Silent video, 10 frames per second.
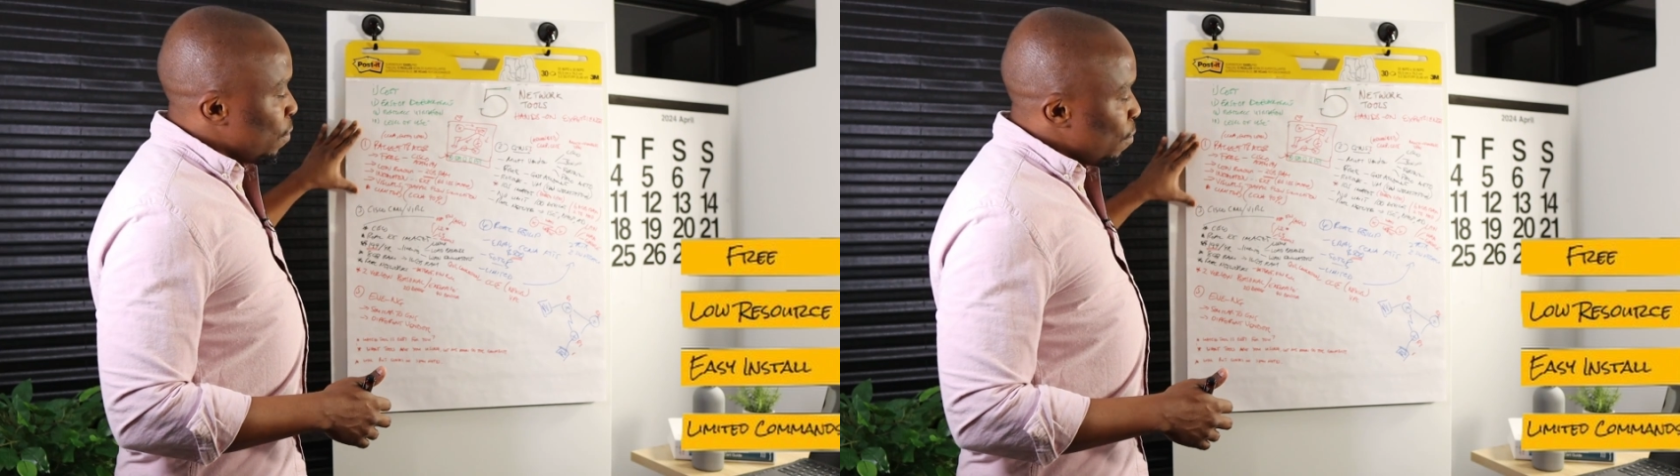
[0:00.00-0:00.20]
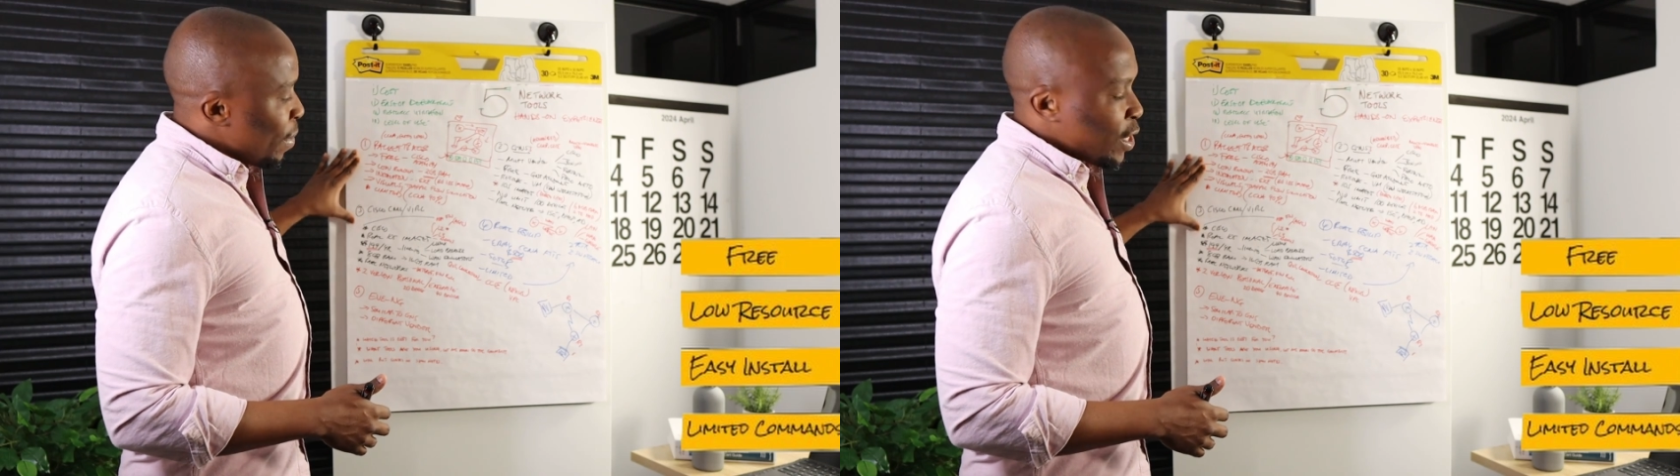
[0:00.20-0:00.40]

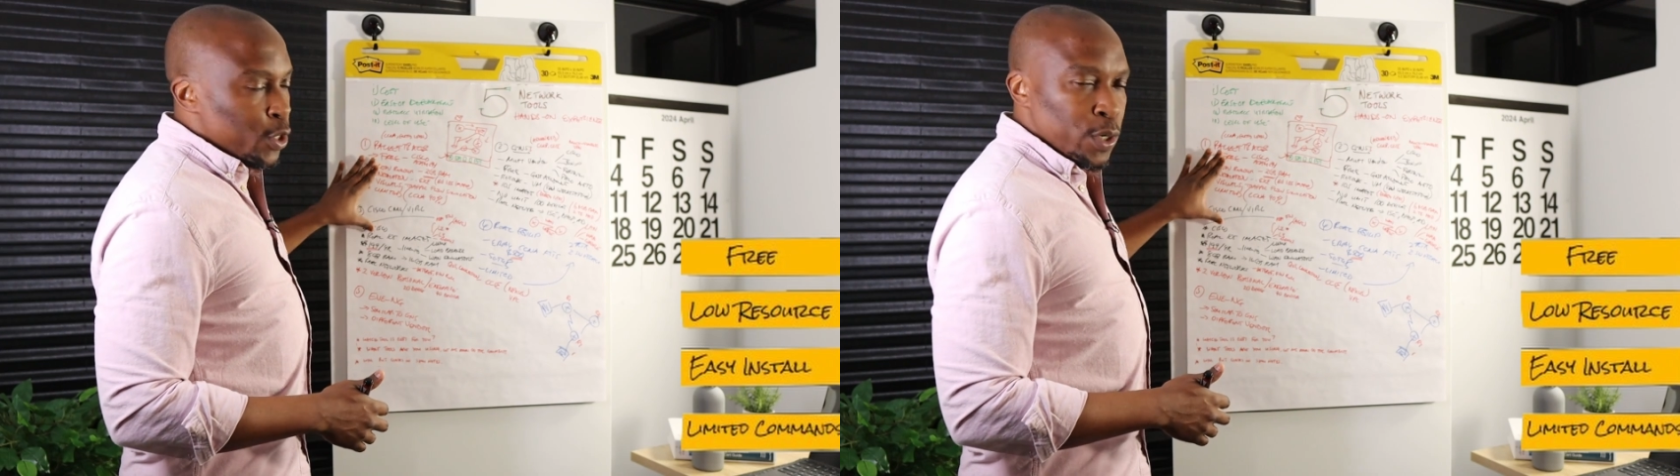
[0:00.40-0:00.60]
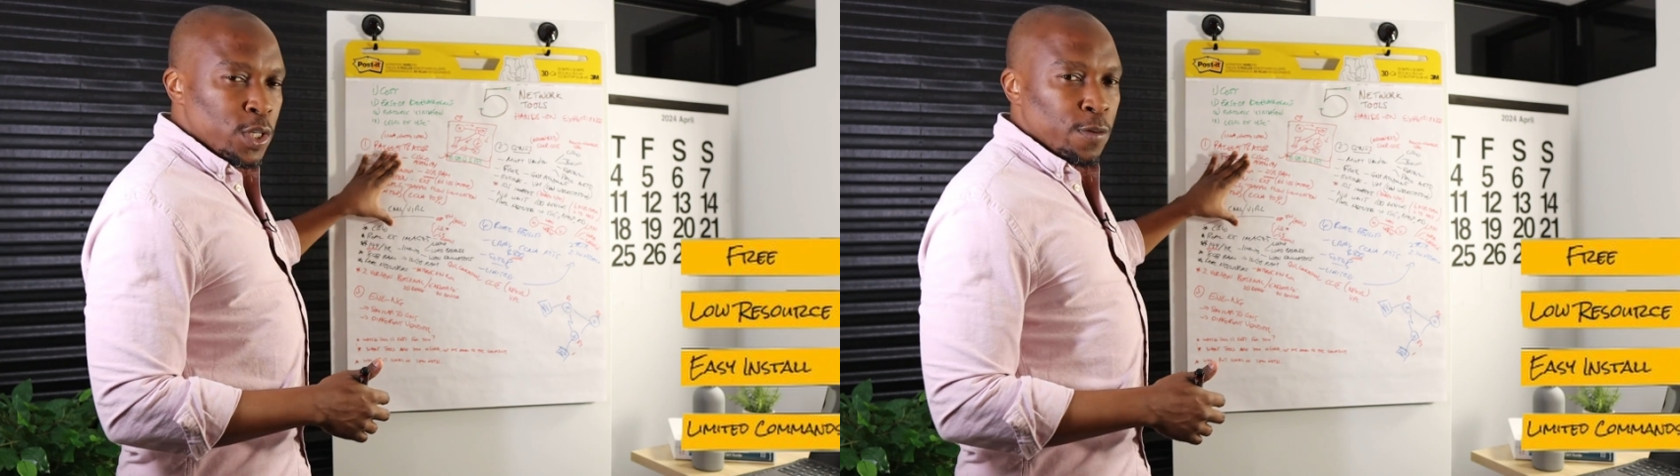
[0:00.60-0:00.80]

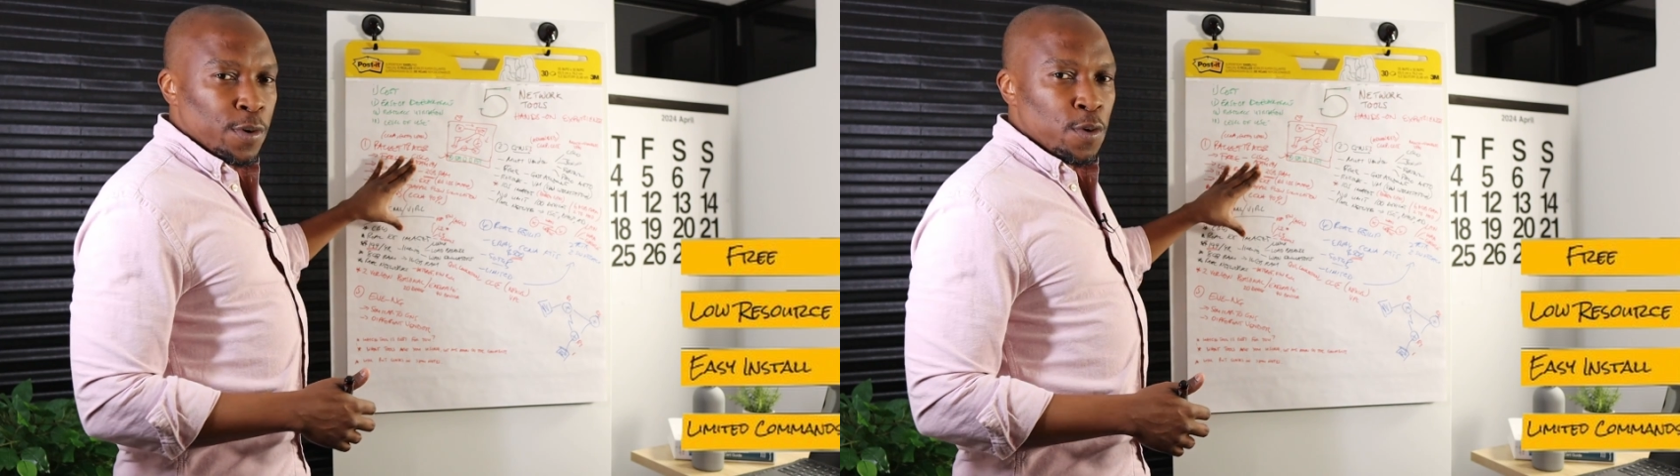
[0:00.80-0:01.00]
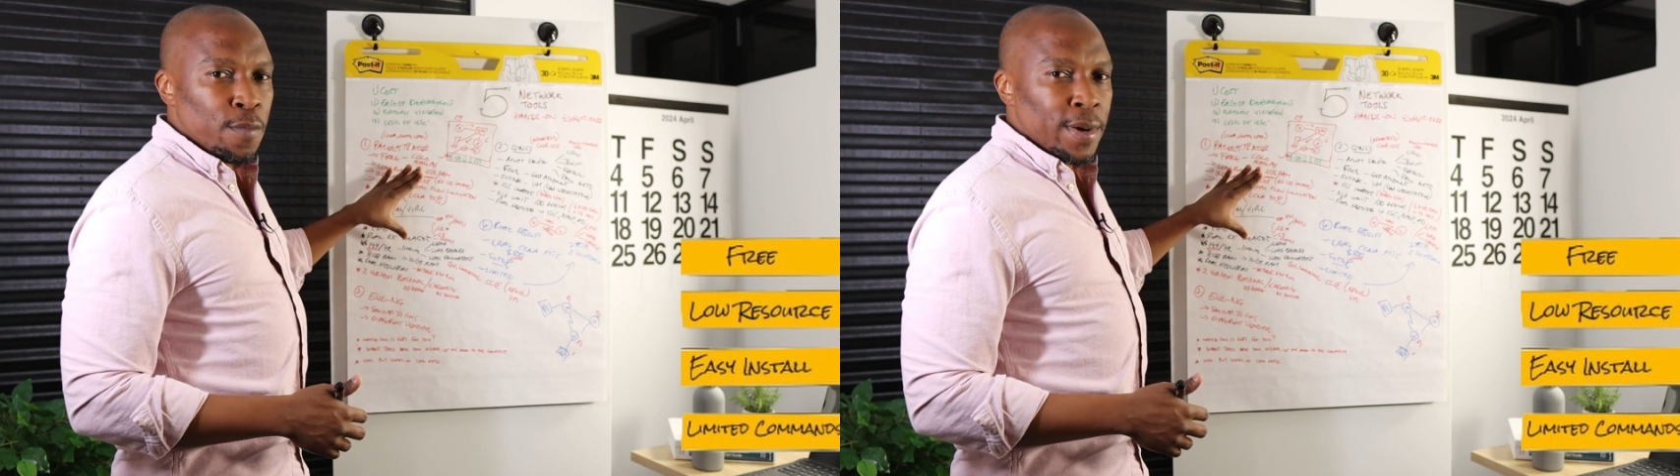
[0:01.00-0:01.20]
majority of
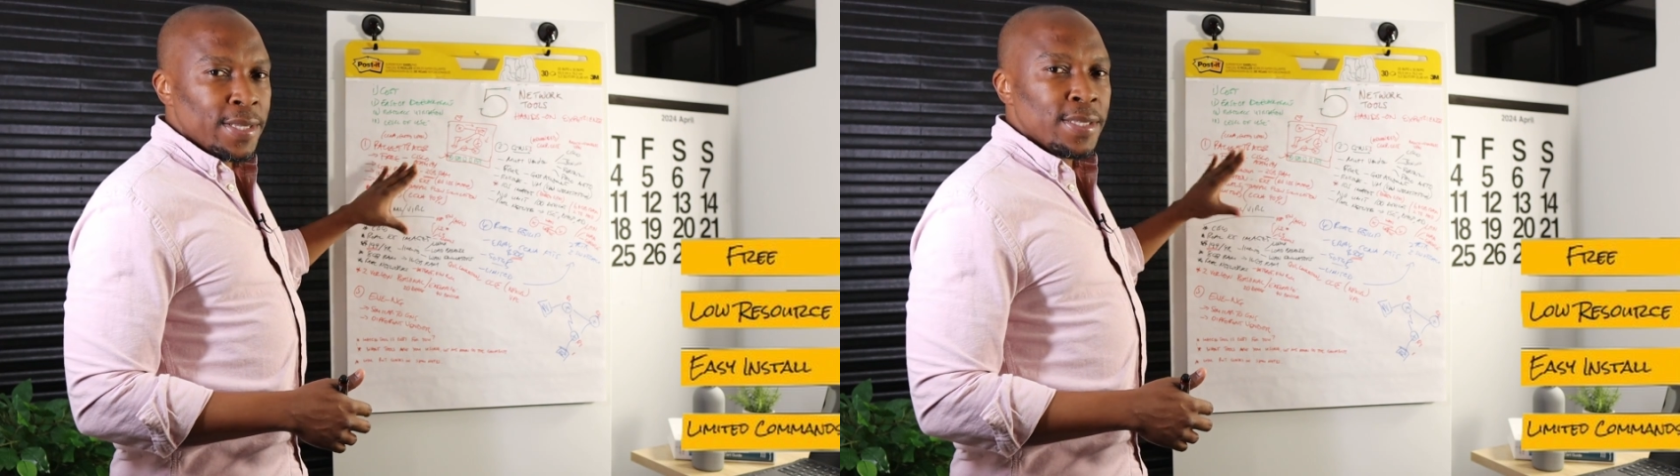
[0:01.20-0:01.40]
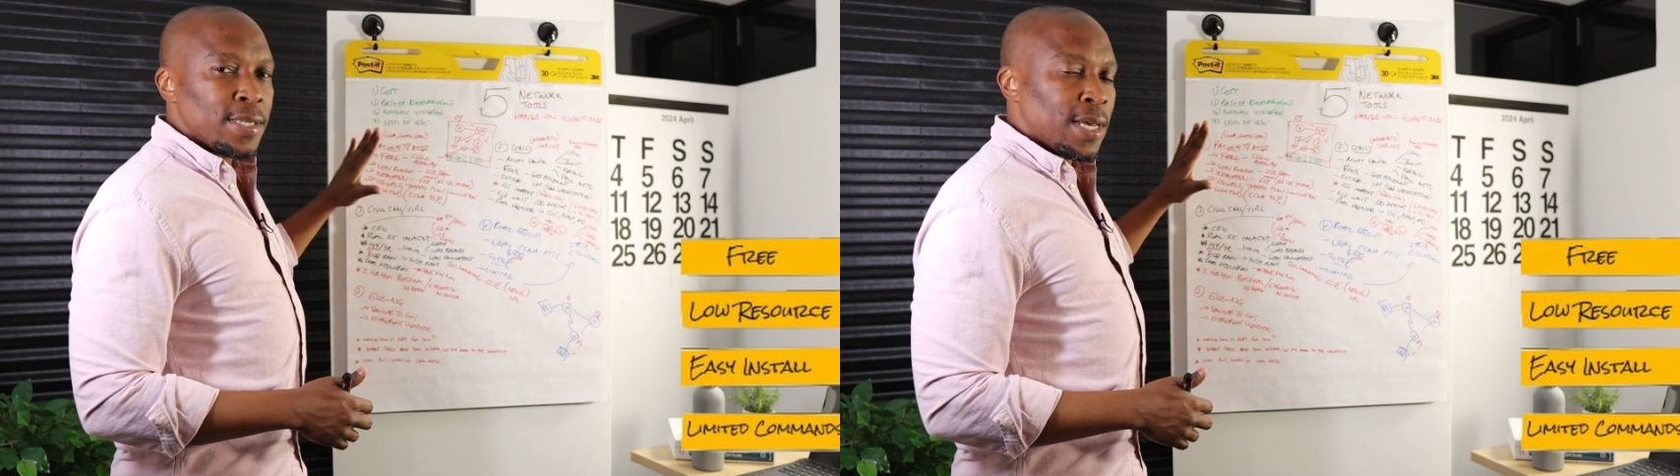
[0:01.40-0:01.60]
your
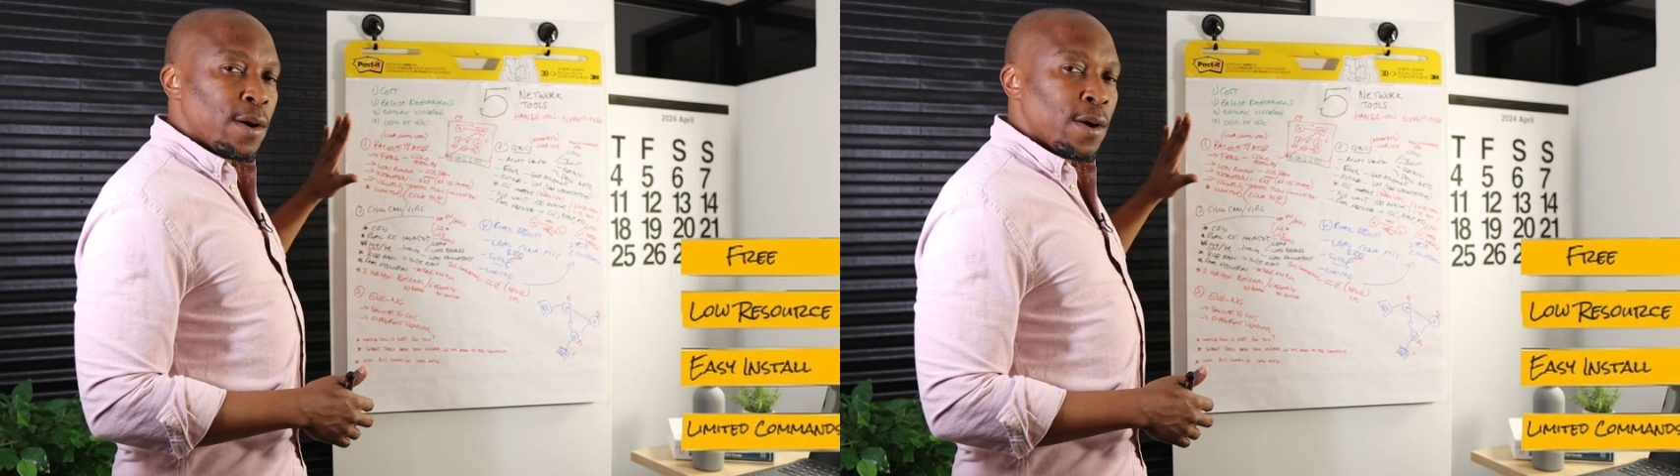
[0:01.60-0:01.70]
commands